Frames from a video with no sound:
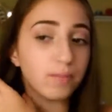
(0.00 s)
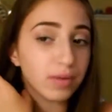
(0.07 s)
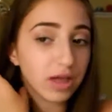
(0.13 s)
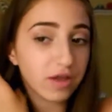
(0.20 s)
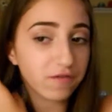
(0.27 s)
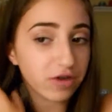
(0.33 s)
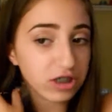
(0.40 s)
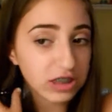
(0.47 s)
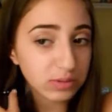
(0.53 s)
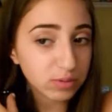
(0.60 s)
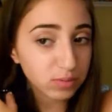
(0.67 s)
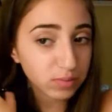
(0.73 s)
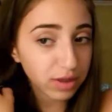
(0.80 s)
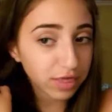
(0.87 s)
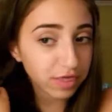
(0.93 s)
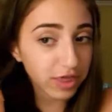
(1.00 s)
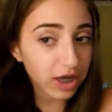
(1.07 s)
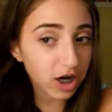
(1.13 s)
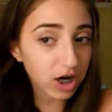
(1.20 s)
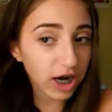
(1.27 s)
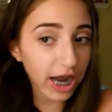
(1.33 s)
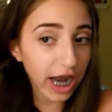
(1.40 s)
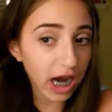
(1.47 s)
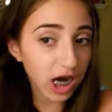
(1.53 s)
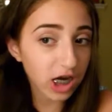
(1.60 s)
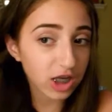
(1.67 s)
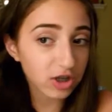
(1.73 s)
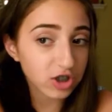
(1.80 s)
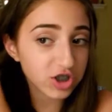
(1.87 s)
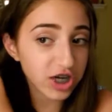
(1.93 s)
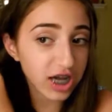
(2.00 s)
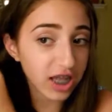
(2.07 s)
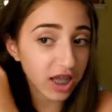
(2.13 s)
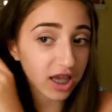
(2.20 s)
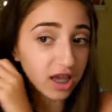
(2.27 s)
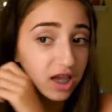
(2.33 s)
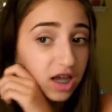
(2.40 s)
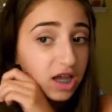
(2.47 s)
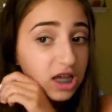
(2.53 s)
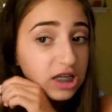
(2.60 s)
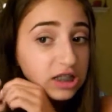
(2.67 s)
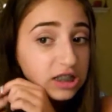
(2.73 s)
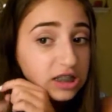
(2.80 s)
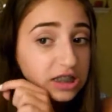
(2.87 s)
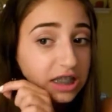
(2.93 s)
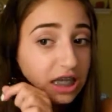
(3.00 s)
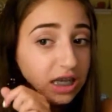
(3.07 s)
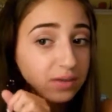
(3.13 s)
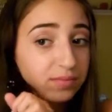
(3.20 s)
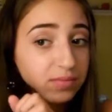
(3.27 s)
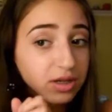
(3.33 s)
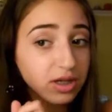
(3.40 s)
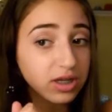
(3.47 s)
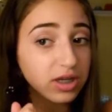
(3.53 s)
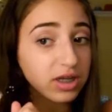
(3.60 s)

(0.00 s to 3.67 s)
But if you're someone with thinner hair and you try like the same,